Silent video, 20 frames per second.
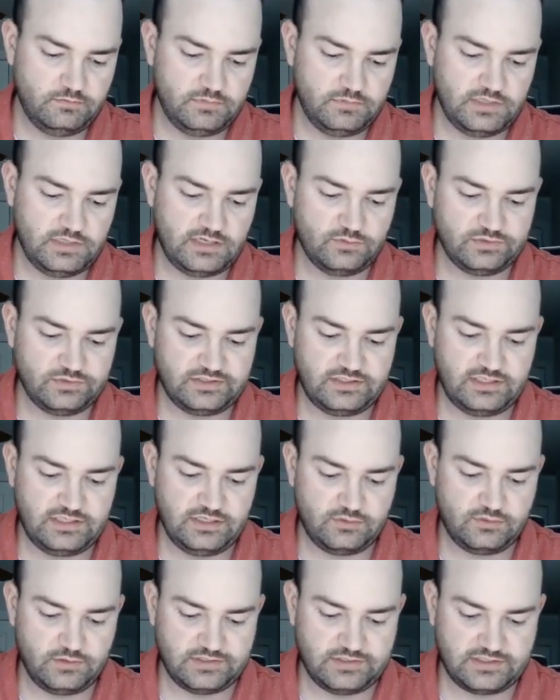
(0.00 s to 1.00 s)
then it was
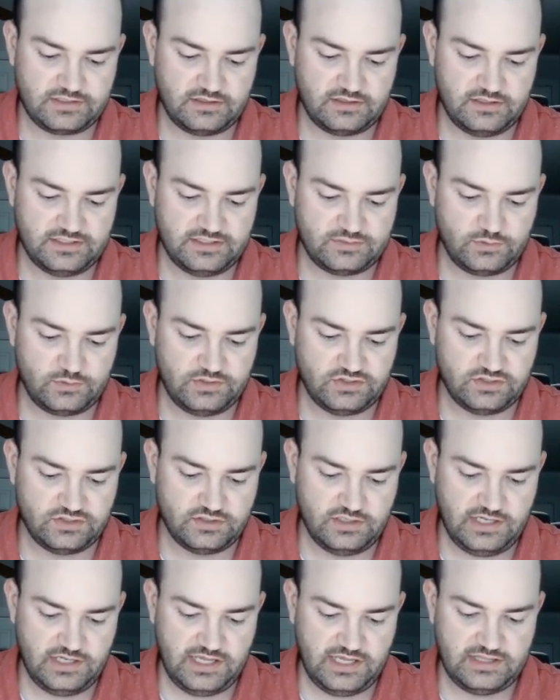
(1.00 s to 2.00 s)
decreasing in this
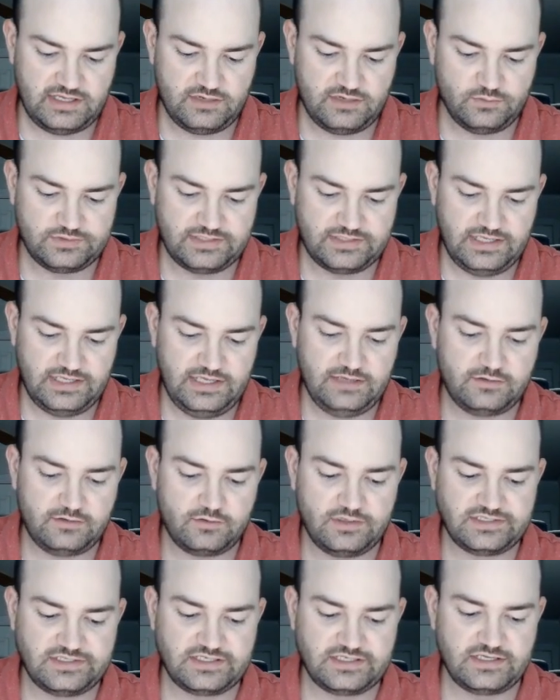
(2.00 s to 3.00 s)
region, and then it was
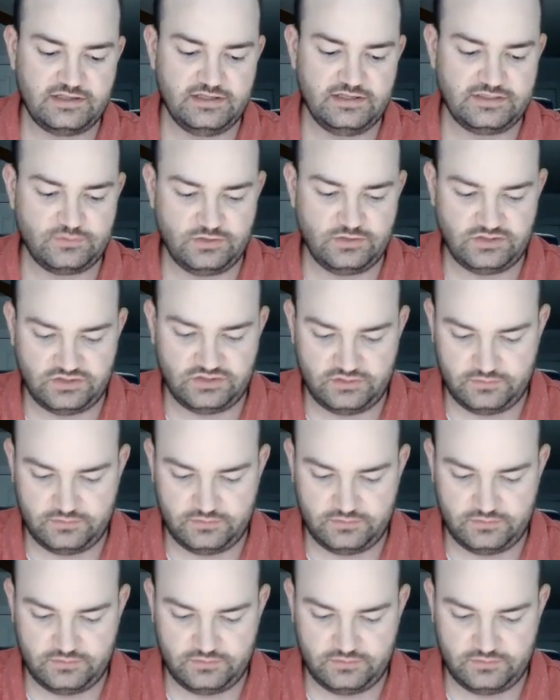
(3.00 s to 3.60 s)
increasing in this region.